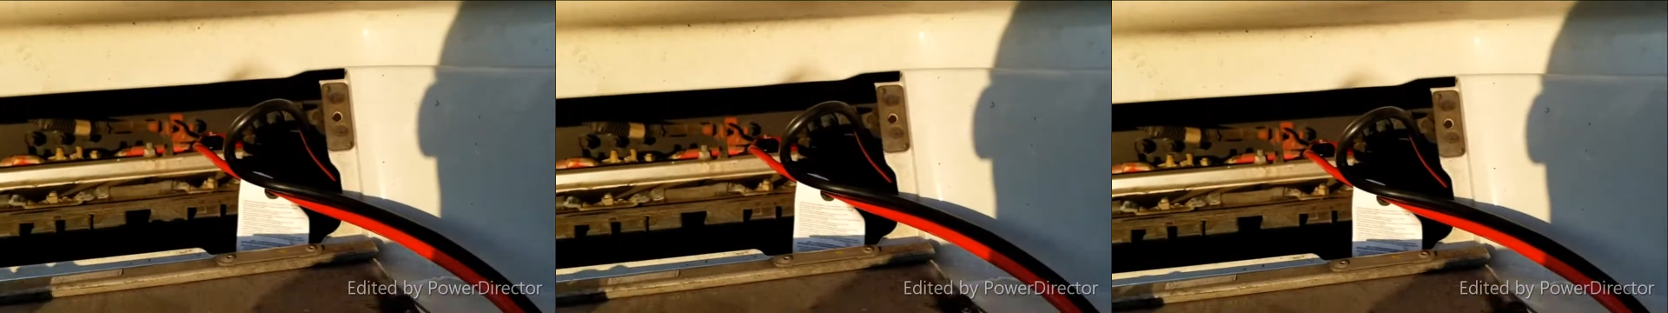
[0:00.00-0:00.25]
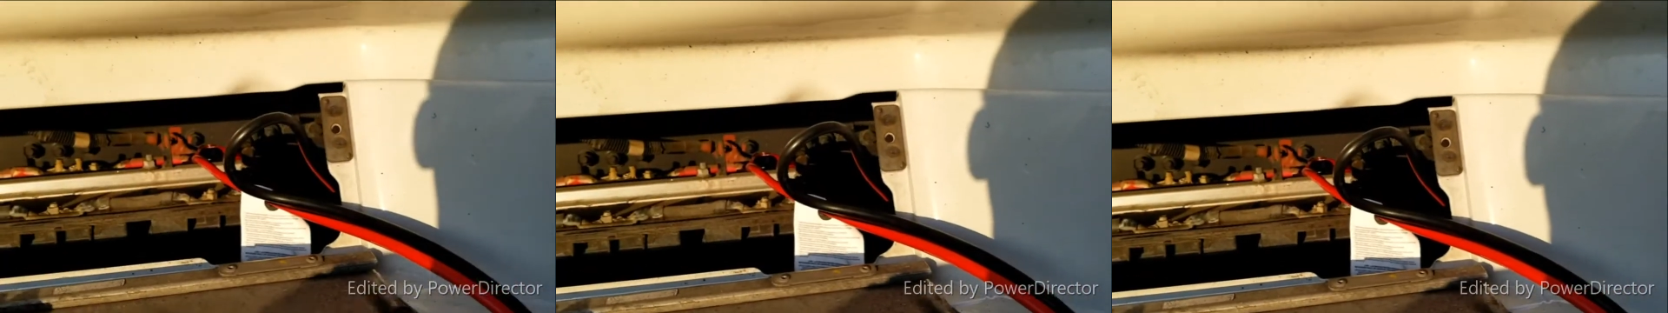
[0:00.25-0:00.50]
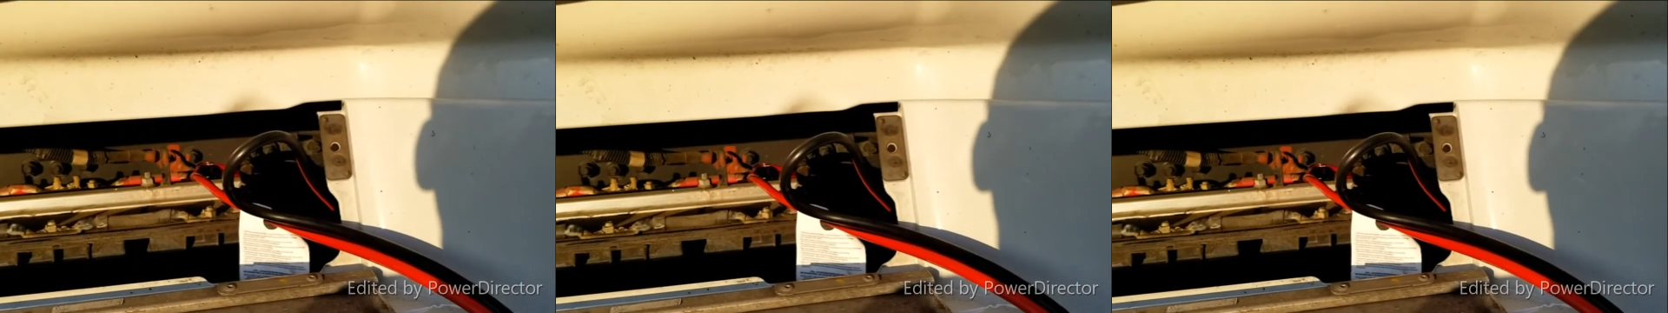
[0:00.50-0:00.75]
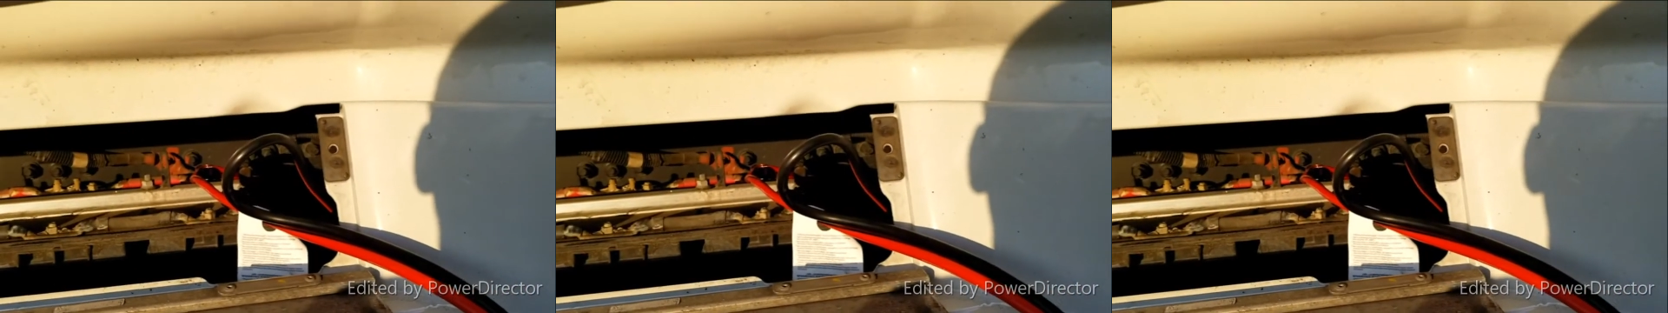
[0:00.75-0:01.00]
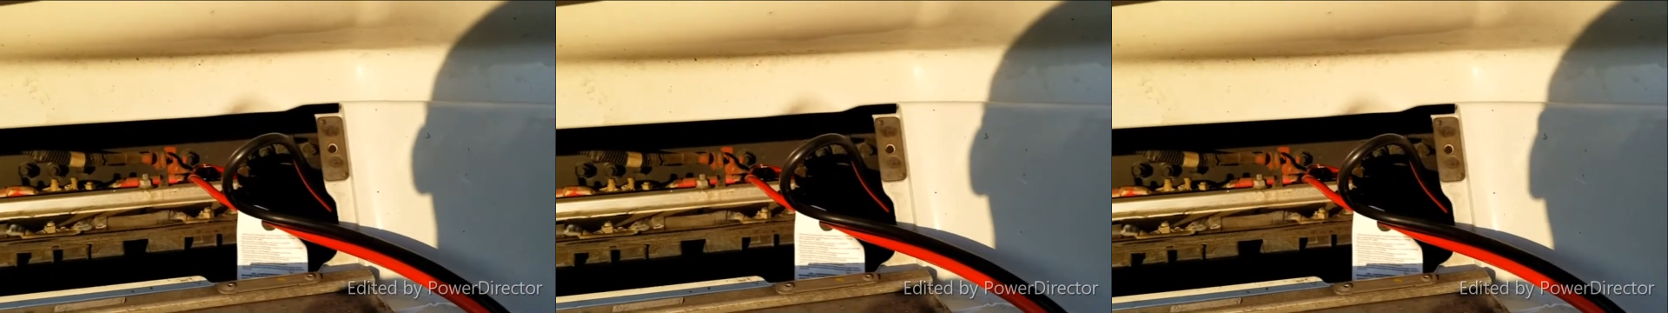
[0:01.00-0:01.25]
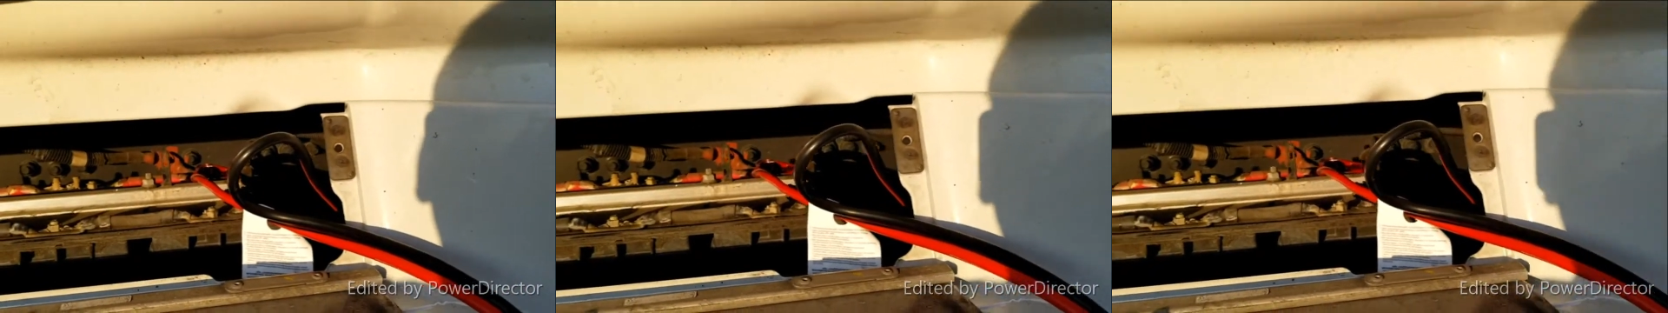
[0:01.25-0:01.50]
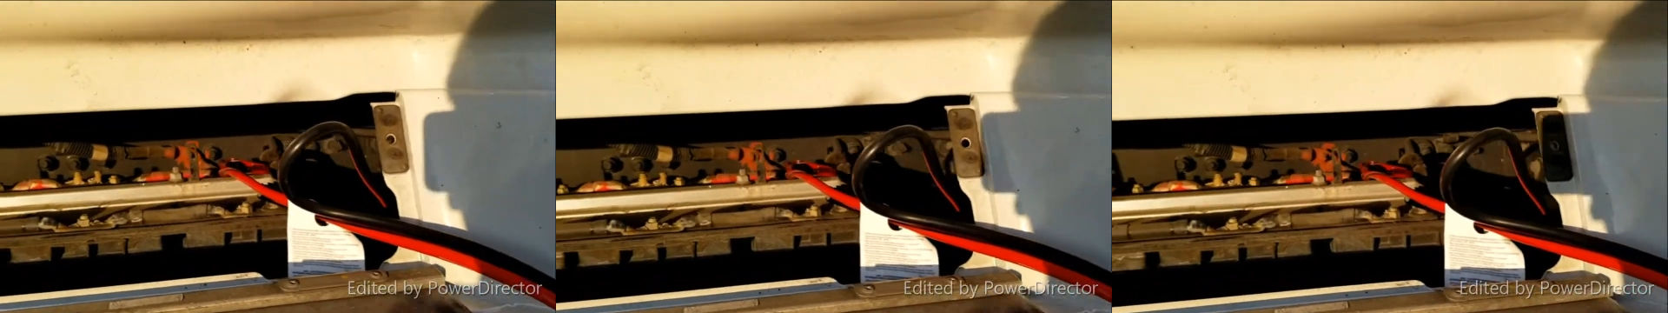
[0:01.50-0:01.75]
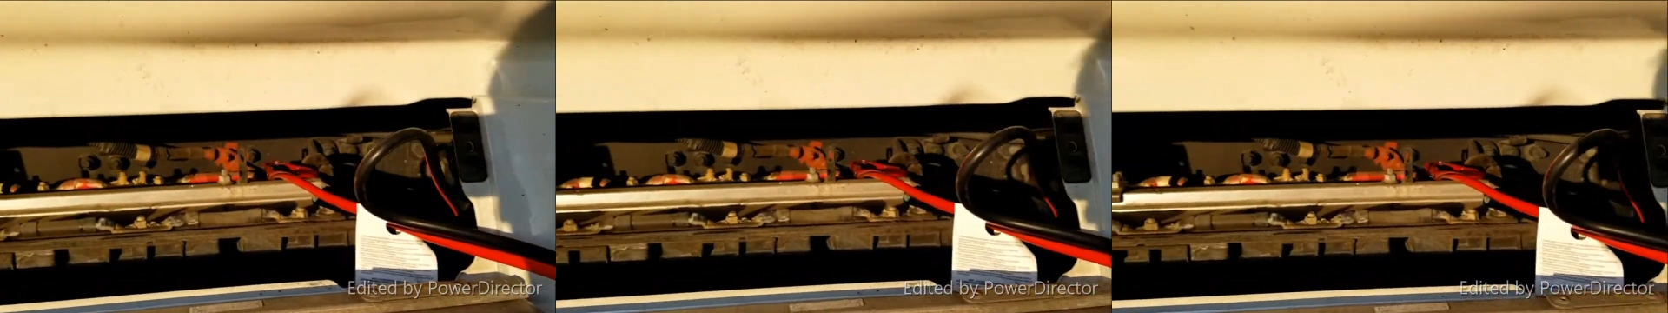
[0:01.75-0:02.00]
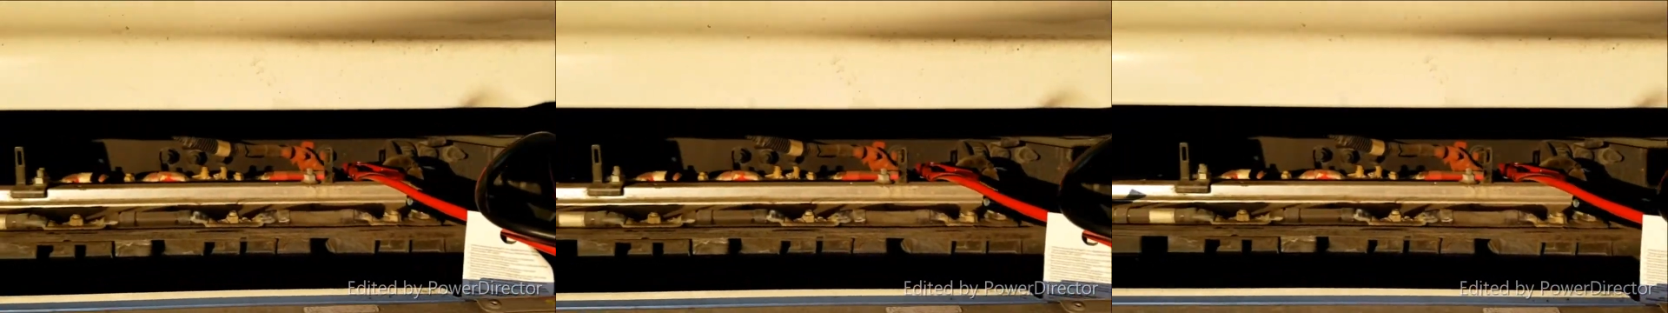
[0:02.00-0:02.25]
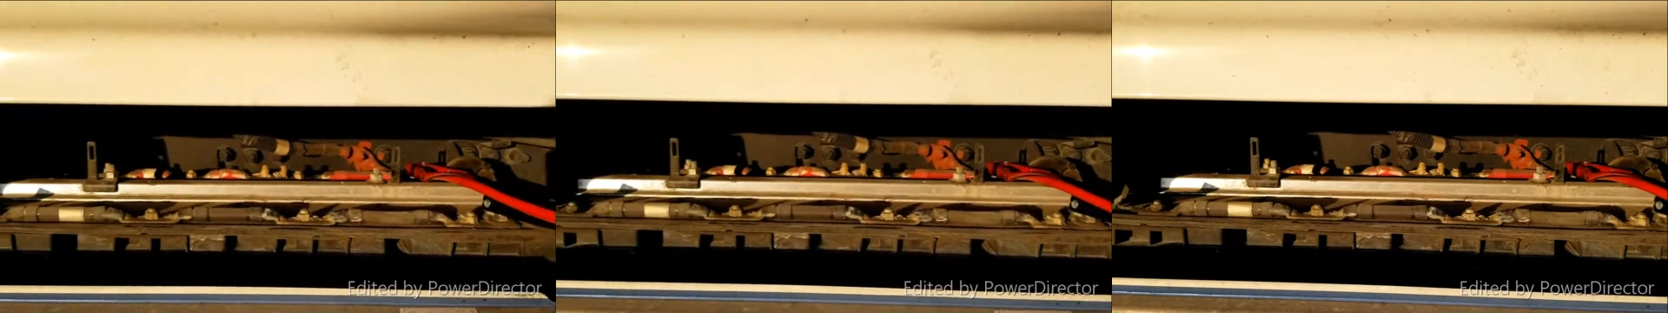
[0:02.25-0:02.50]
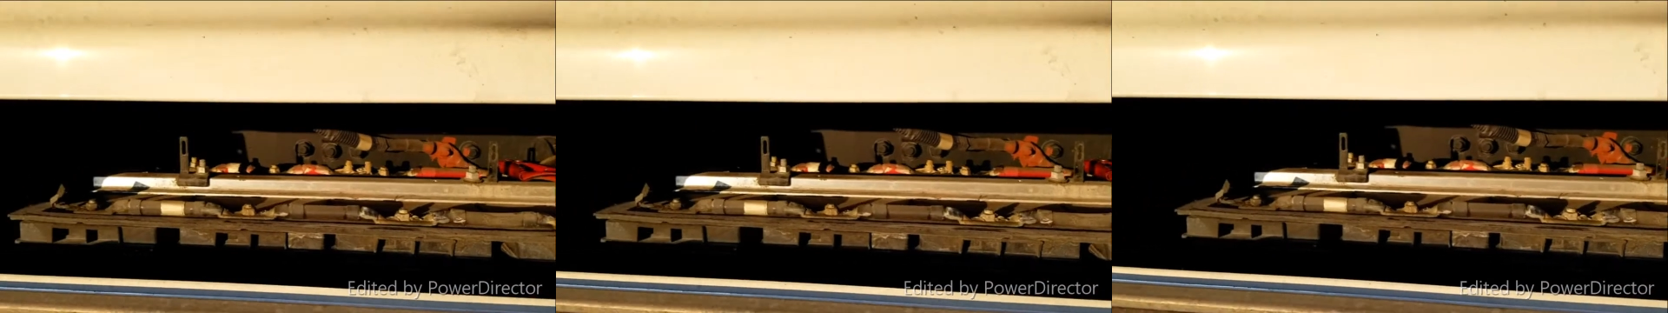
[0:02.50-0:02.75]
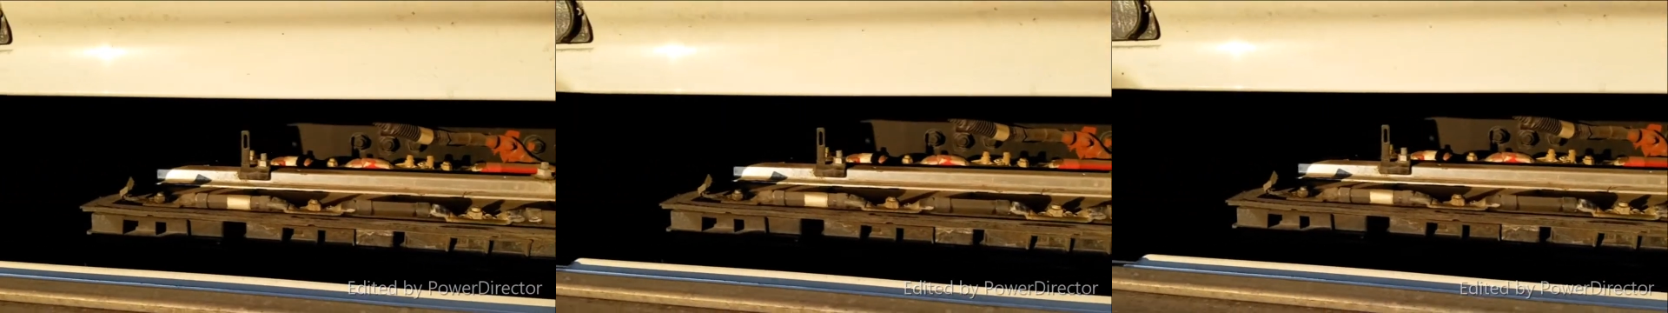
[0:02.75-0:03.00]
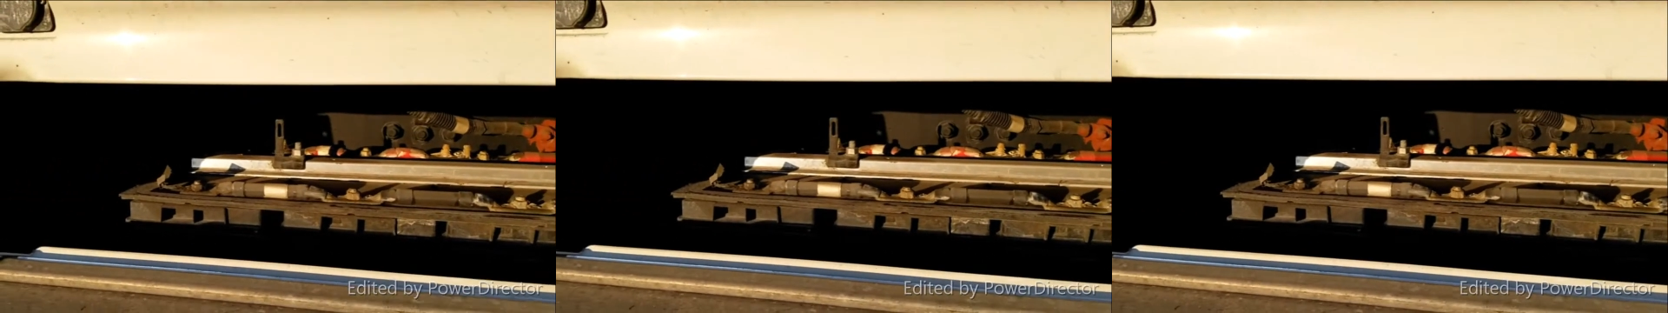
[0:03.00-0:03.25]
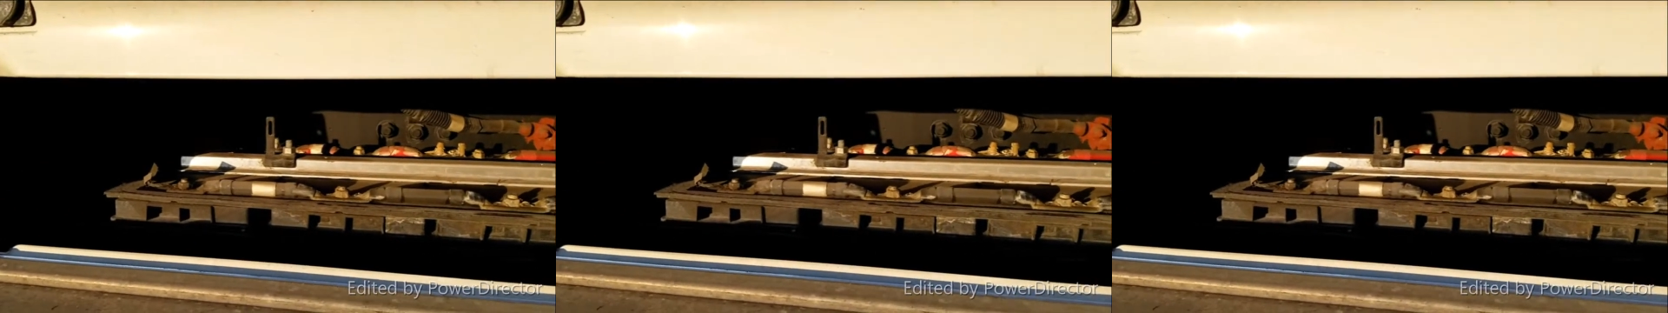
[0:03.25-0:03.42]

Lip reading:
[unreadable: no face in view]